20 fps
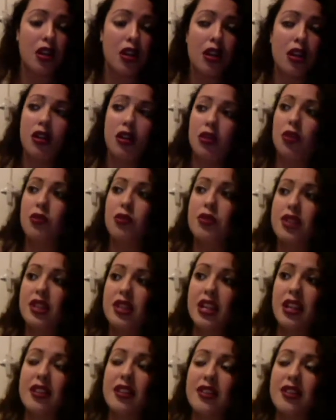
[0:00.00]
those
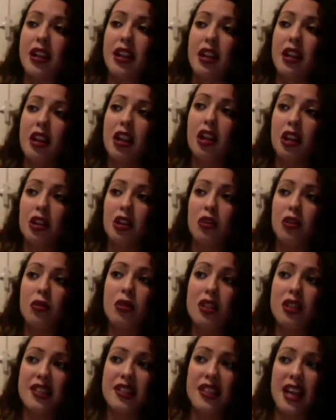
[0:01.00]
things that you
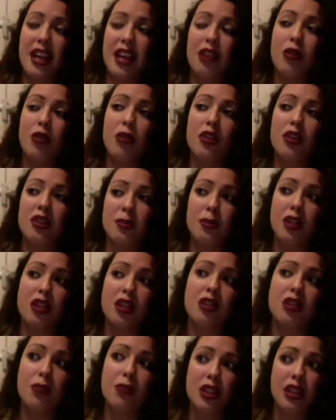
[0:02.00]
could say you
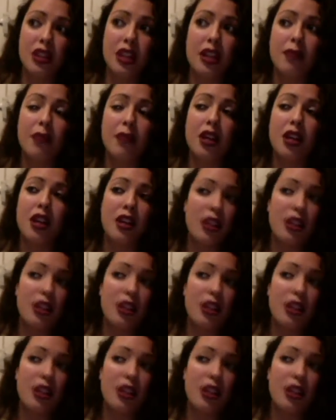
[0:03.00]
experienced with them and